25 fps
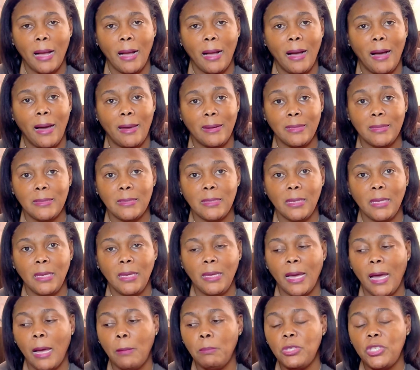Honestly,
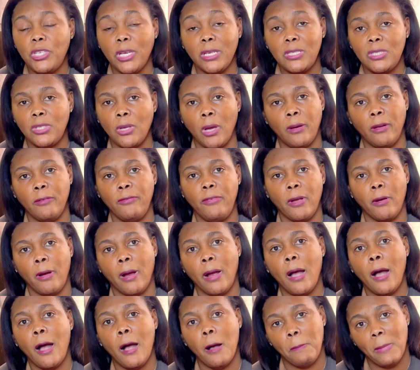I'm just starting to figure out
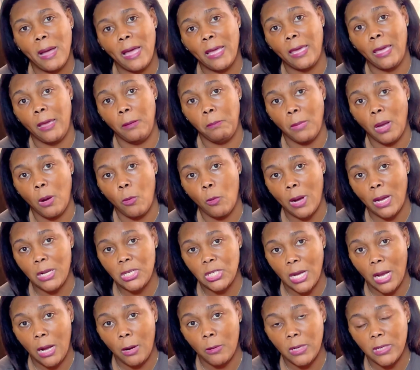how am I getting my watch
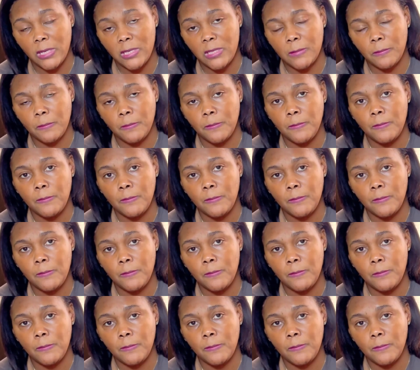hours.